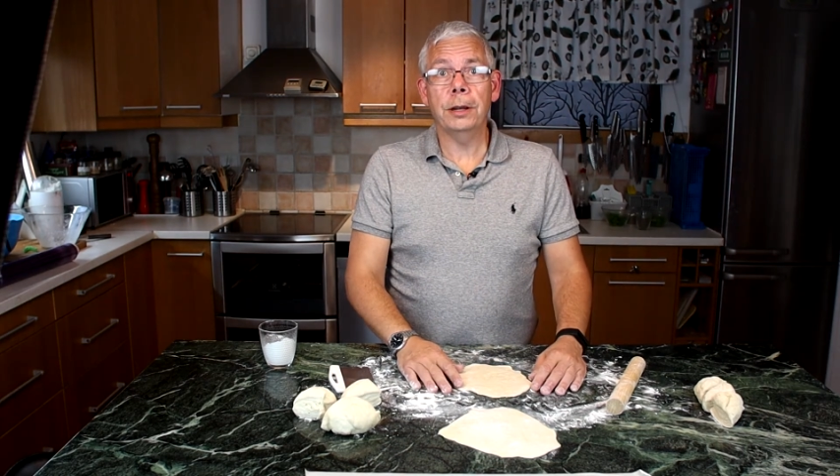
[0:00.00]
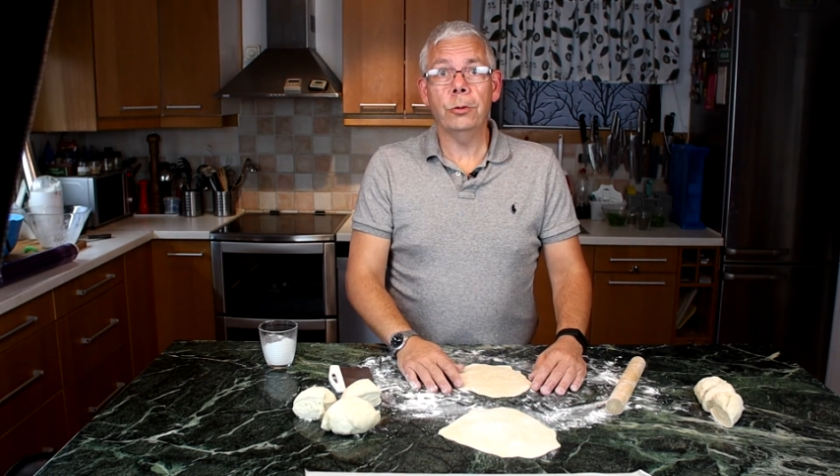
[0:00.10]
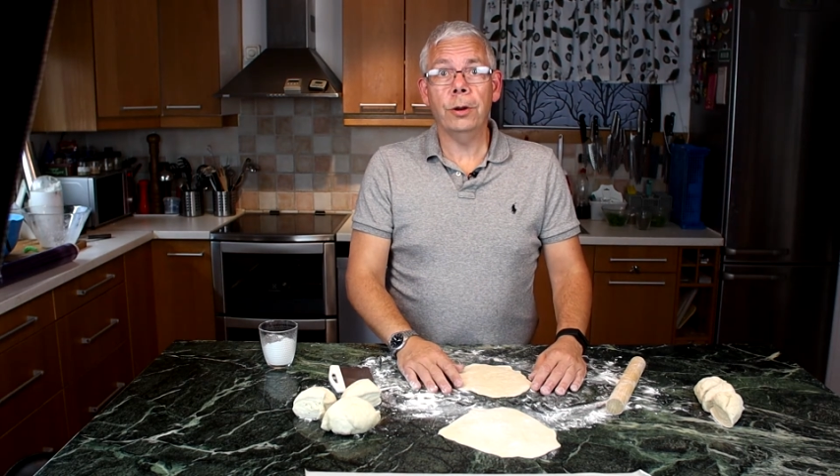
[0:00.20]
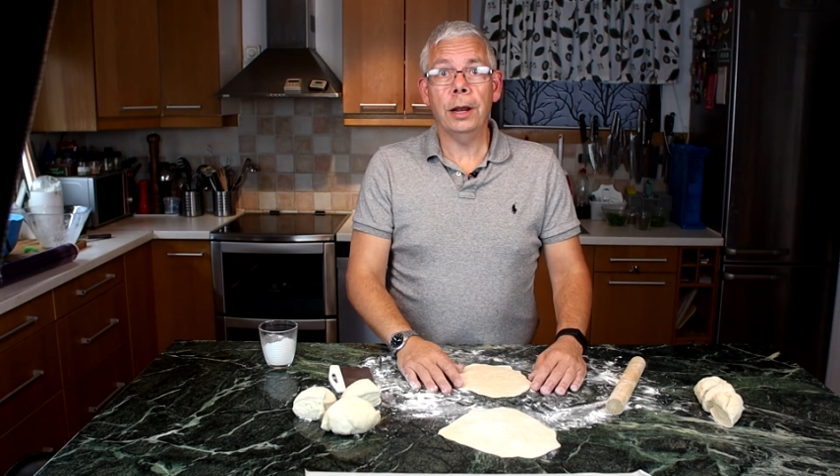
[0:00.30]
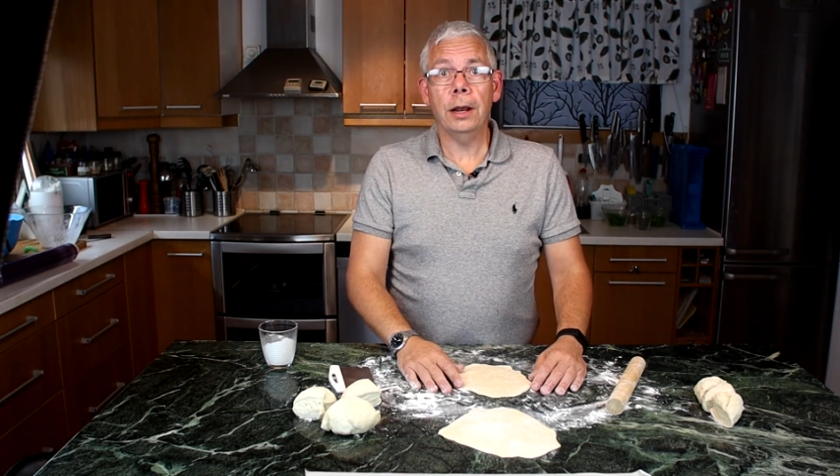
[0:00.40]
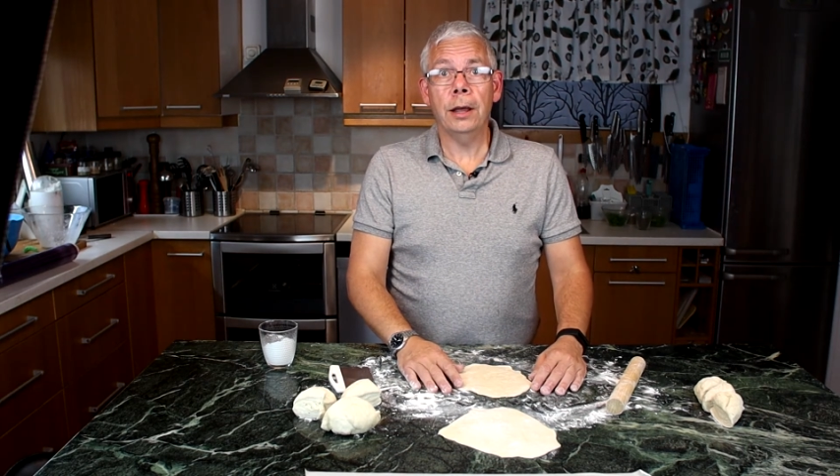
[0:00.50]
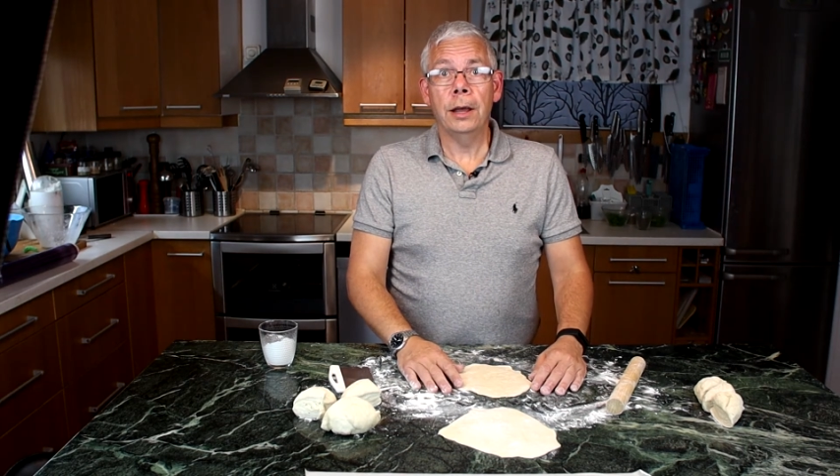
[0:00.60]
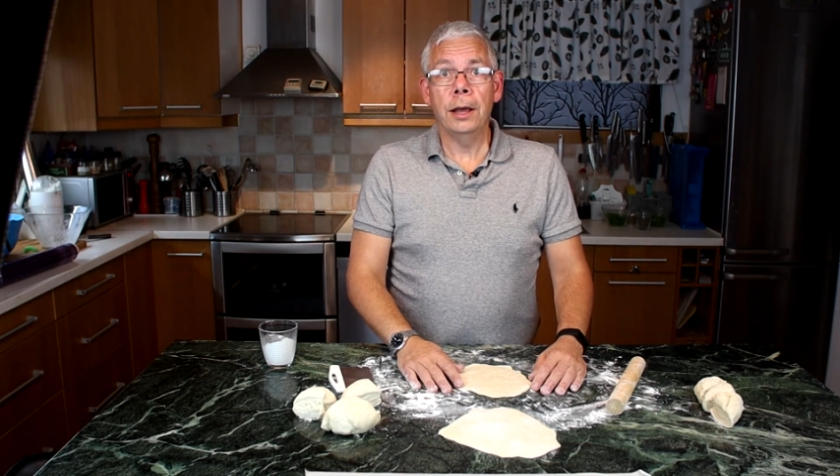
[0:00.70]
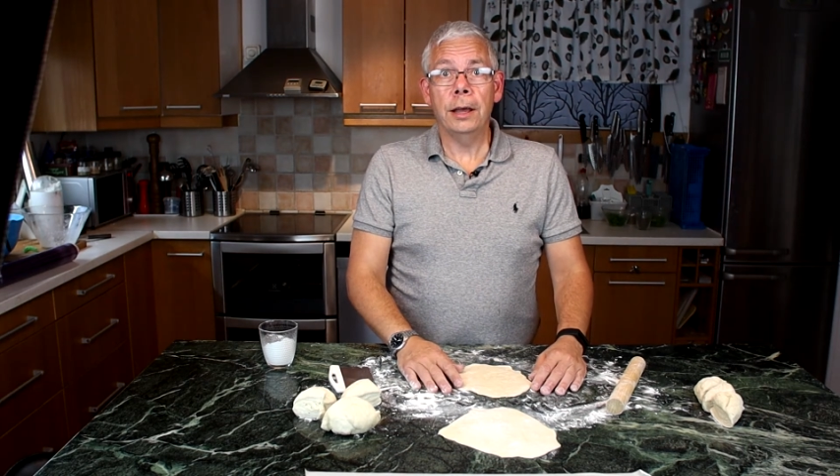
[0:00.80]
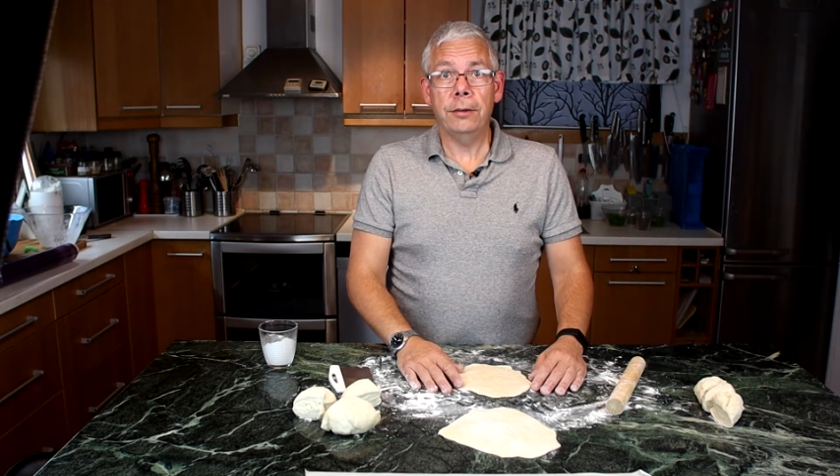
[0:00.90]
grill
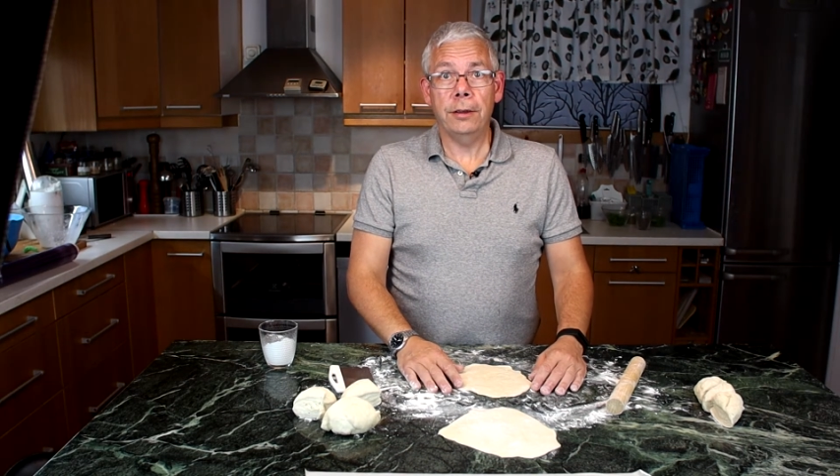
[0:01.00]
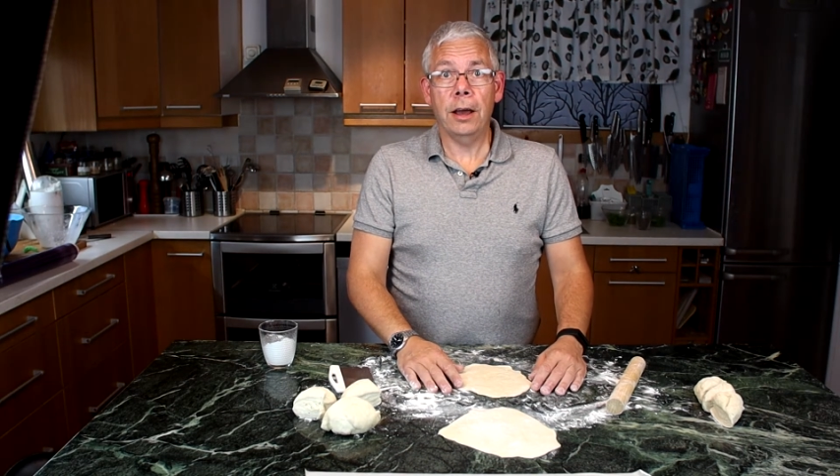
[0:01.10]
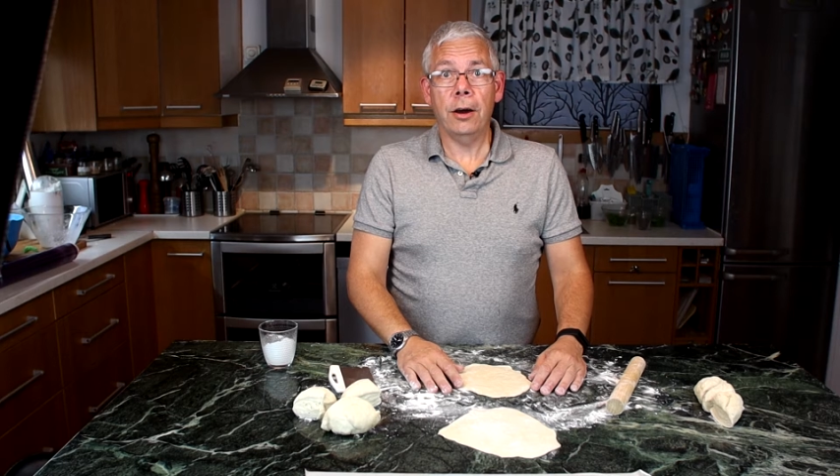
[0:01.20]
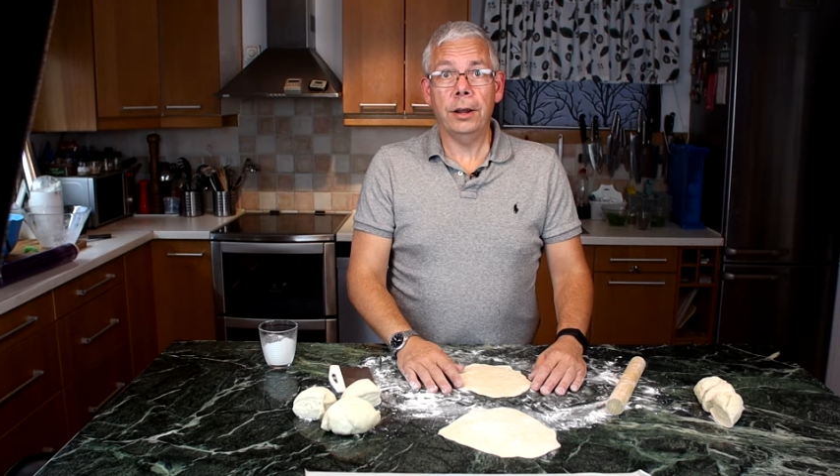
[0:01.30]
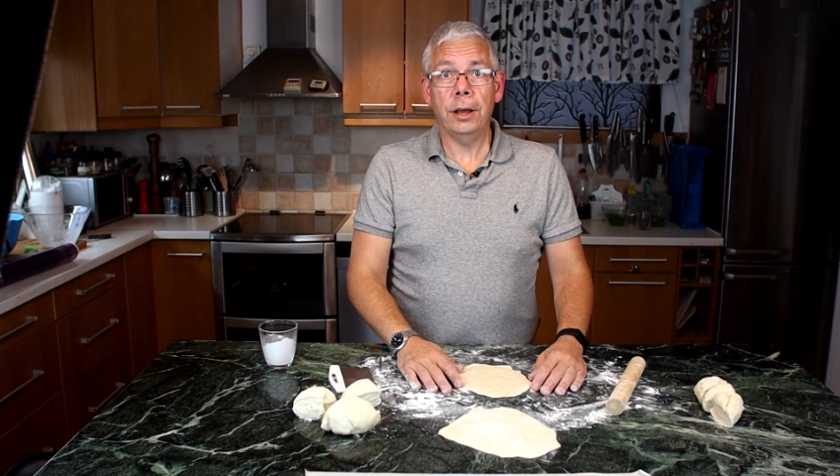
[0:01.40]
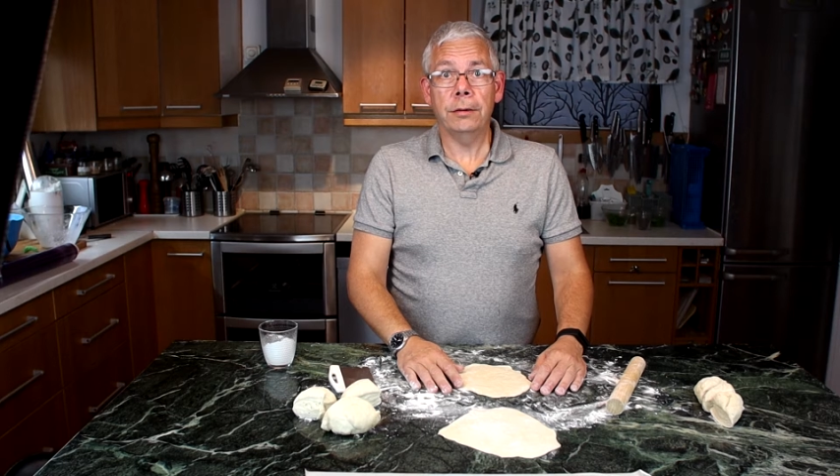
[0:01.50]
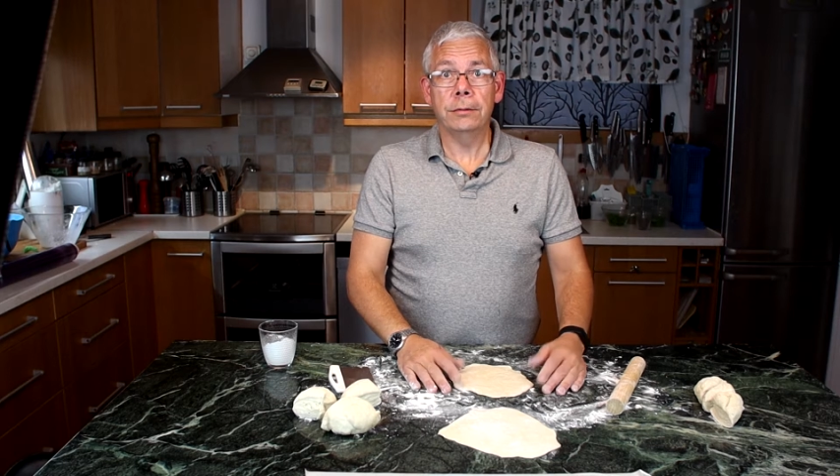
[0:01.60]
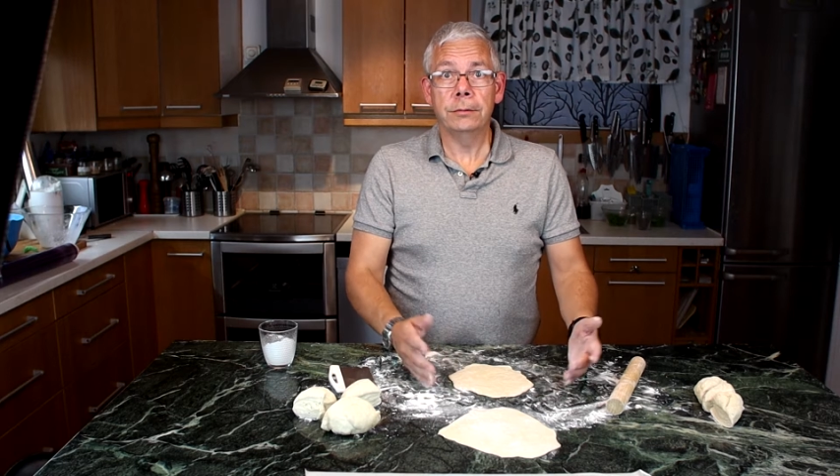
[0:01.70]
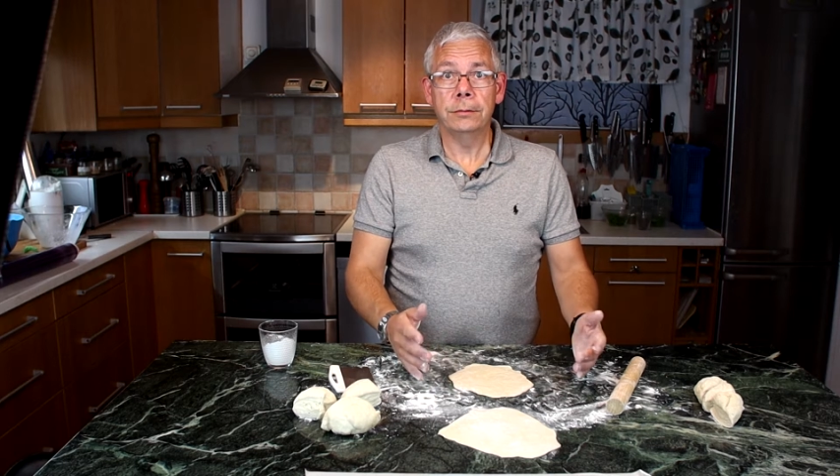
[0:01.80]
and see how they